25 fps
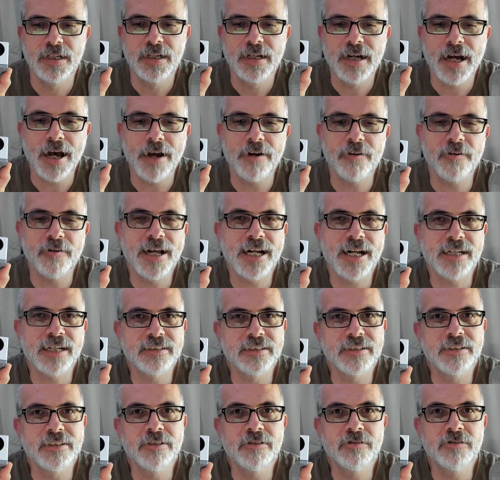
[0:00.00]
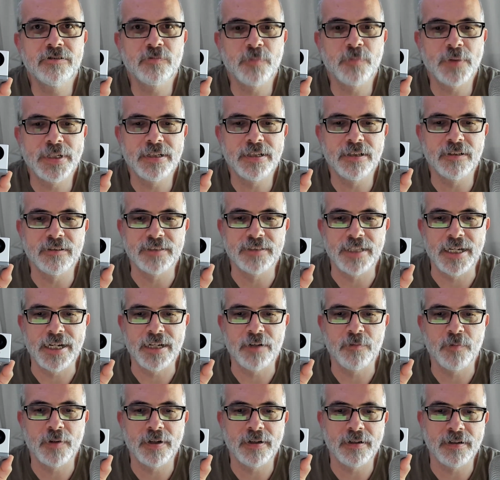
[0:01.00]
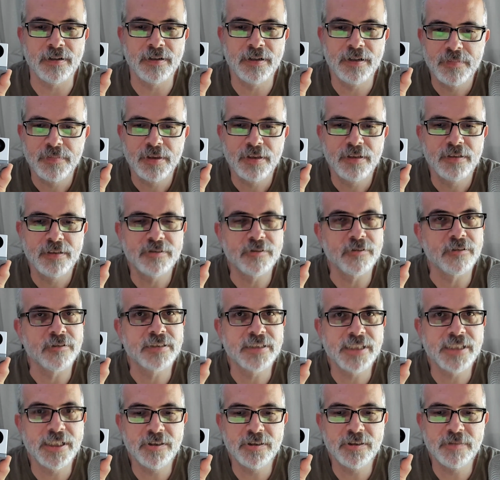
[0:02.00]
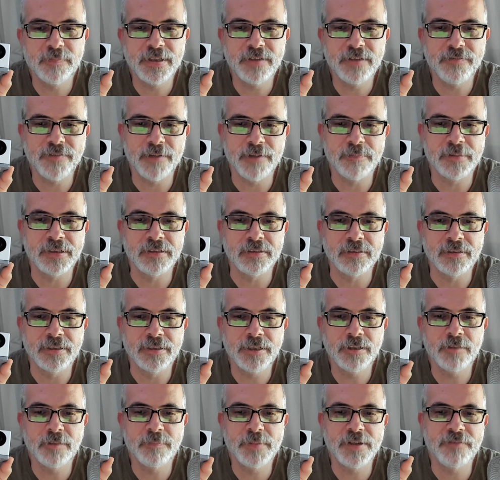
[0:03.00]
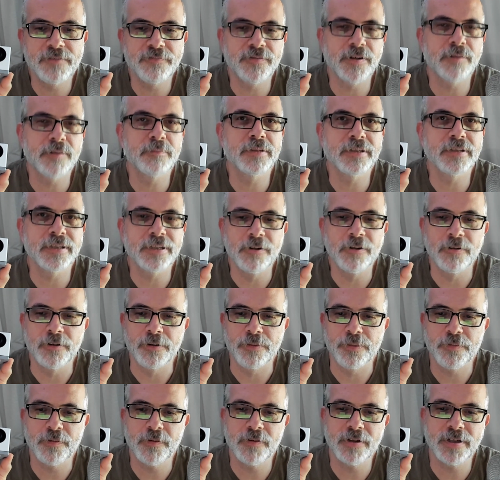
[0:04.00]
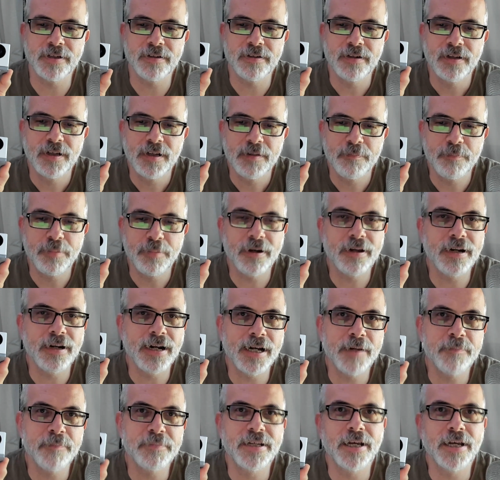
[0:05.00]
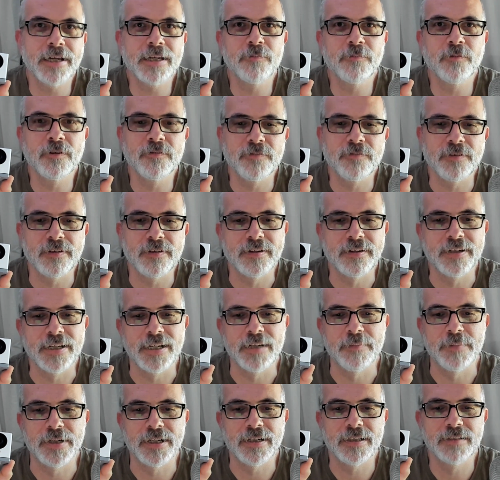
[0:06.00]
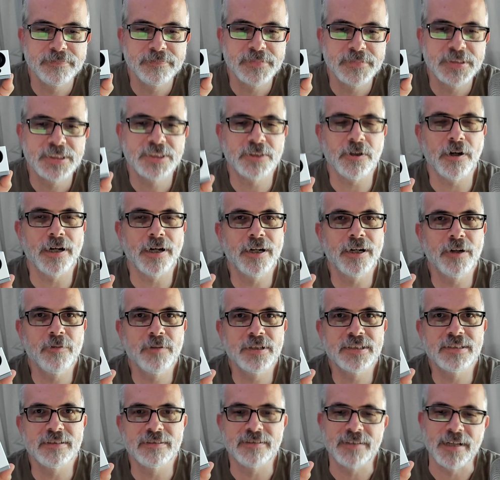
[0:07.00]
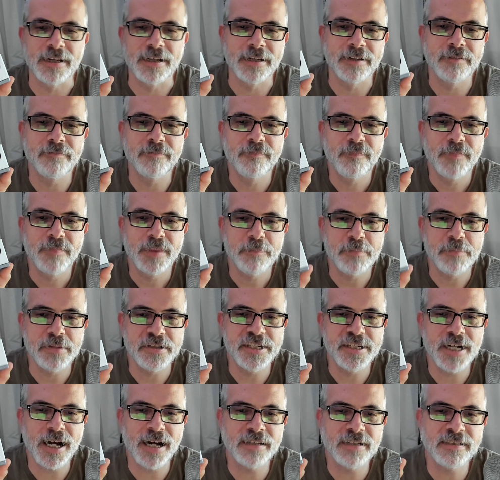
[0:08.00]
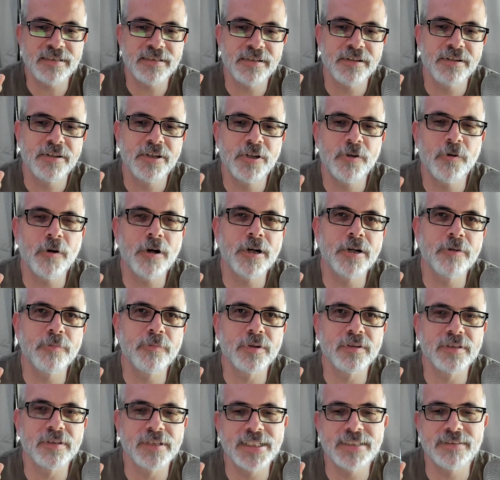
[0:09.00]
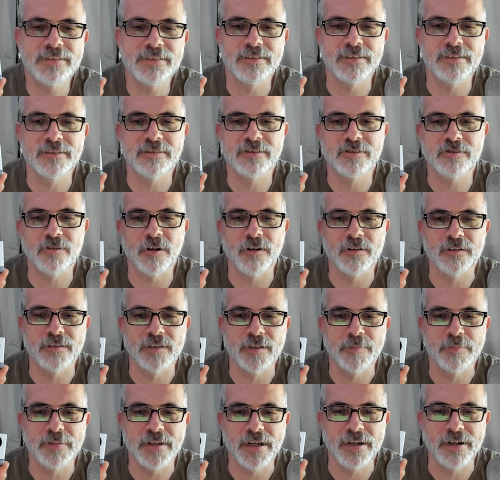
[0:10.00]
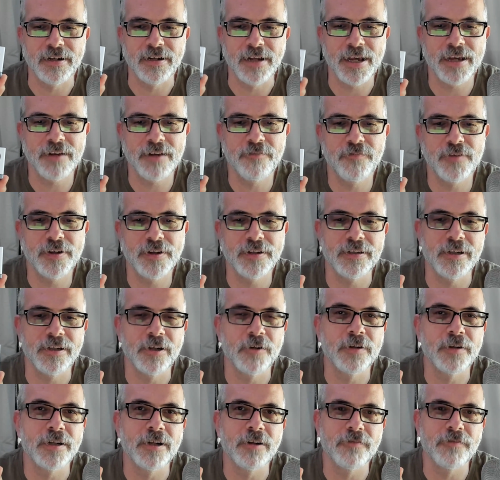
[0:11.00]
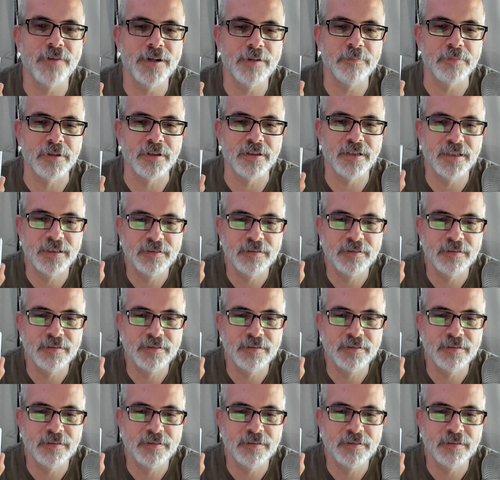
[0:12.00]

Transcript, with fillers: I don't actually use Windows anywhere, so excuse me if I'm a little bit fumbly going through it, but I'm taking one for the team here. So I hear what you're saying, but Josh, you already released an installer update and video in November.